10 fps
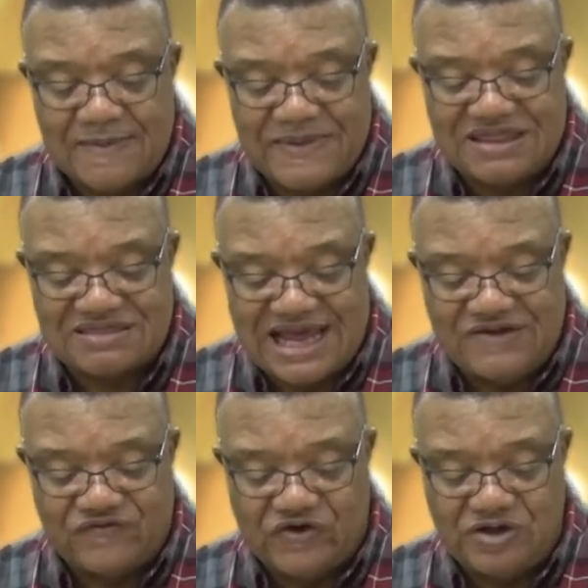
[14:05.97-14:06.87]
Be
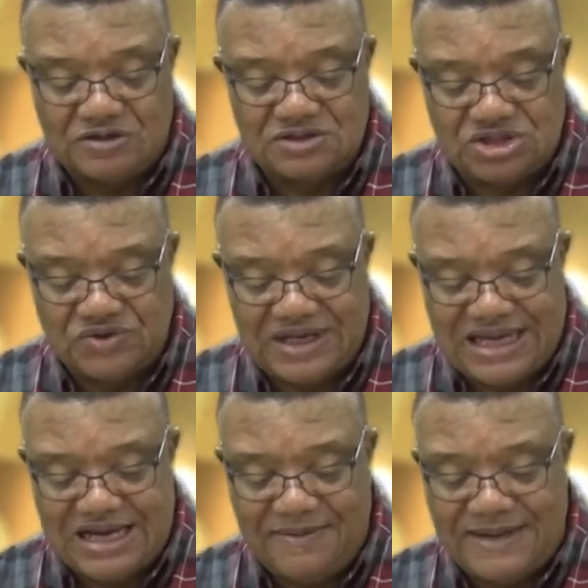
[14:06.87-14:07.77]
thankful to
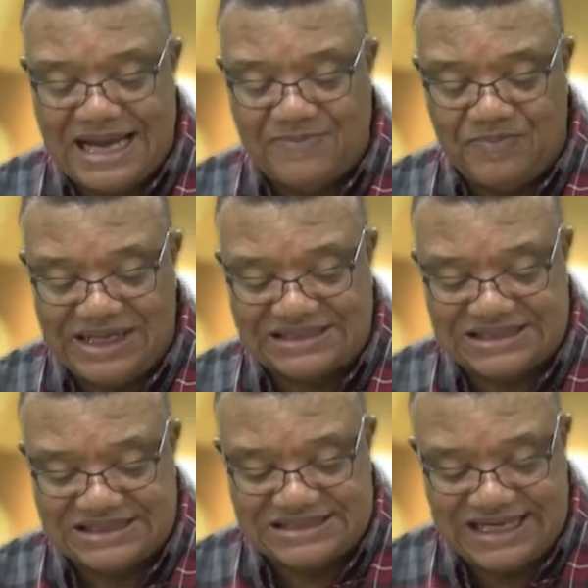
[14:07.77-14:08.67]
him and bless
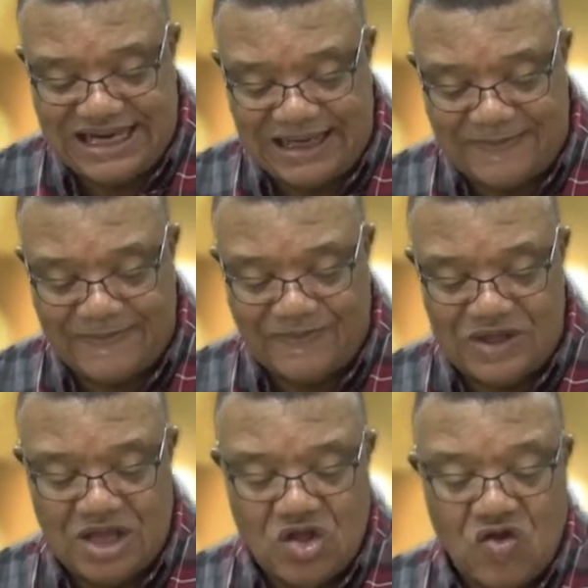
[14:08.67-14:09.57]
his name.
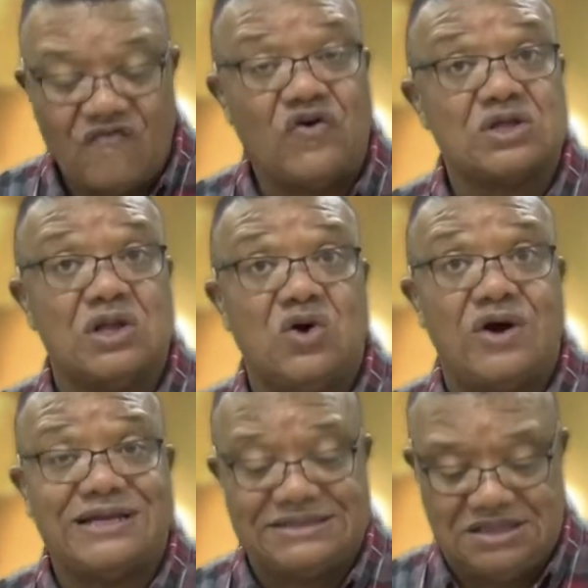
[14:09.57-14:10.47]
For the
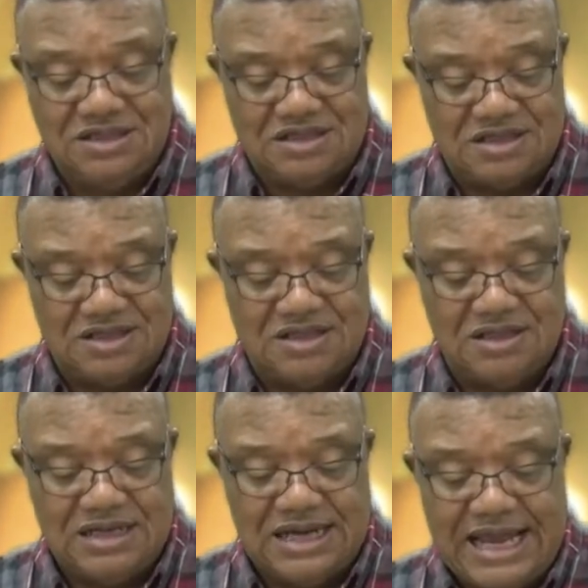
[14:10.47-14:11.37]
Lord is good.
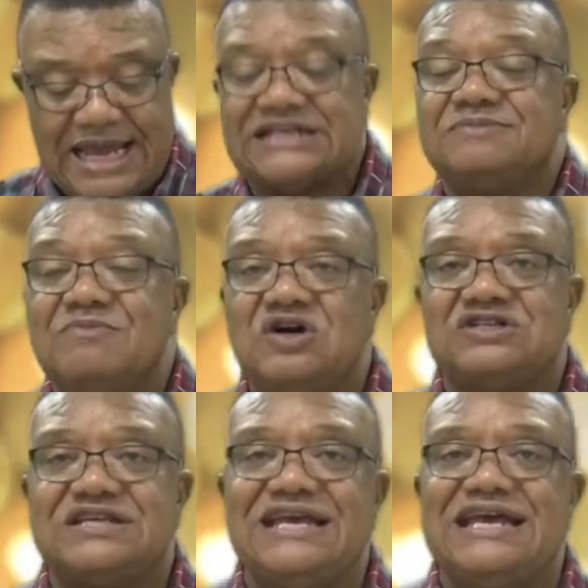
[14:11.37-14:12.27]
His
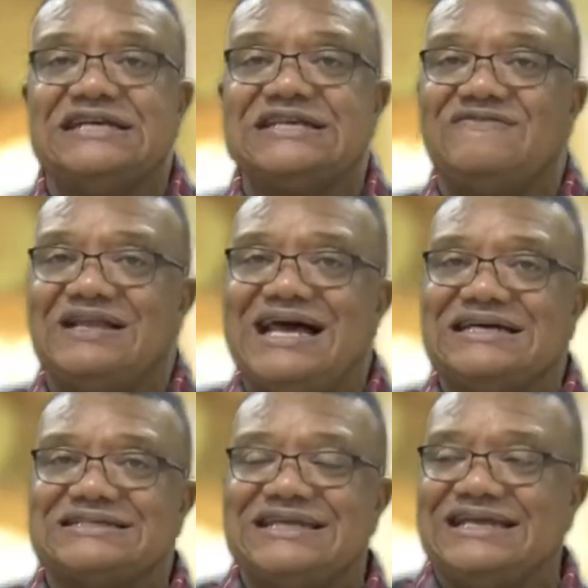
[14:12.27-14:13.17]
mercy is
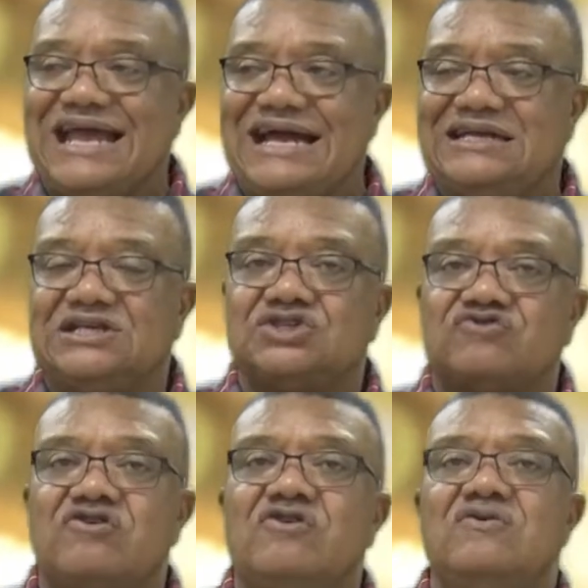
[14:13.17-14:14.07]
everlasting and his
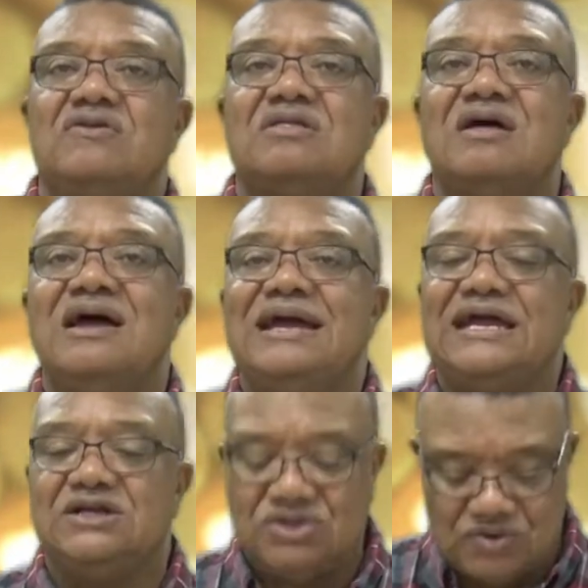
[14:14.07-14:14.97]
truth
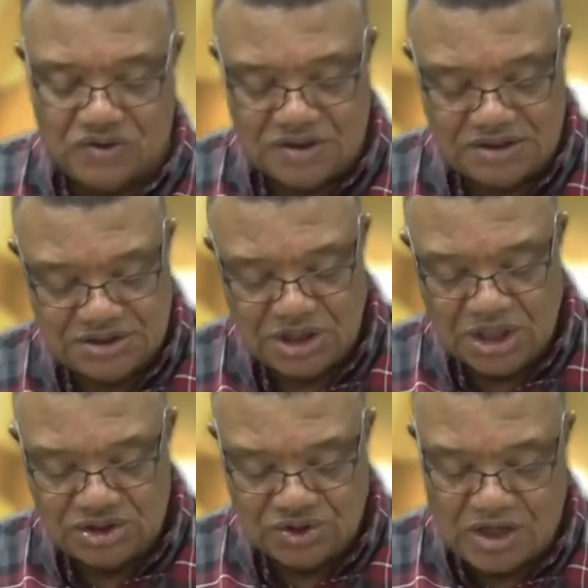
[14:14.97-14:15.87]
endures
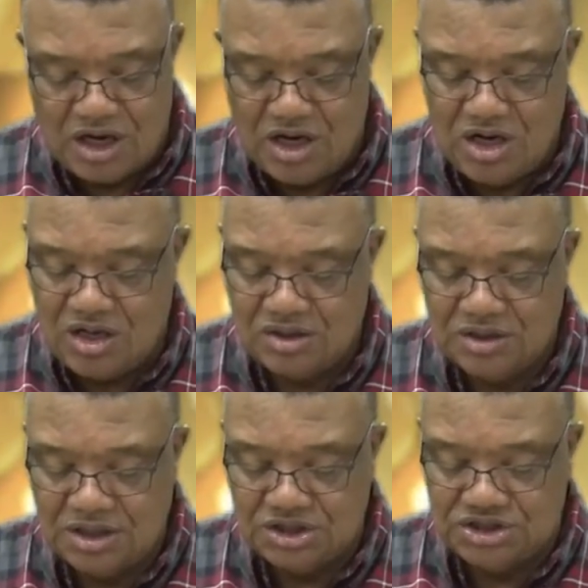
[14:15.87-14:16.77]
to
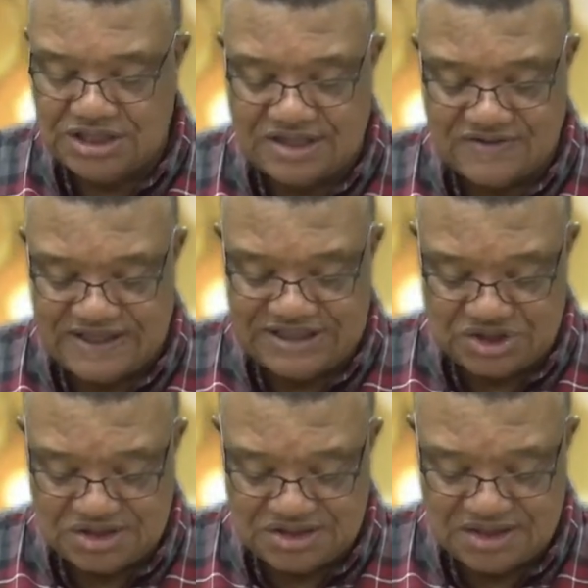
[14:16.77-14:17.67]
all
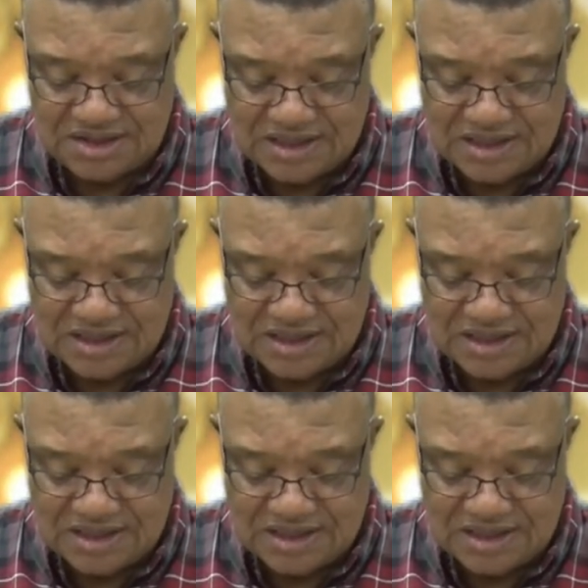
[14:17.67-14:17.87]
generations.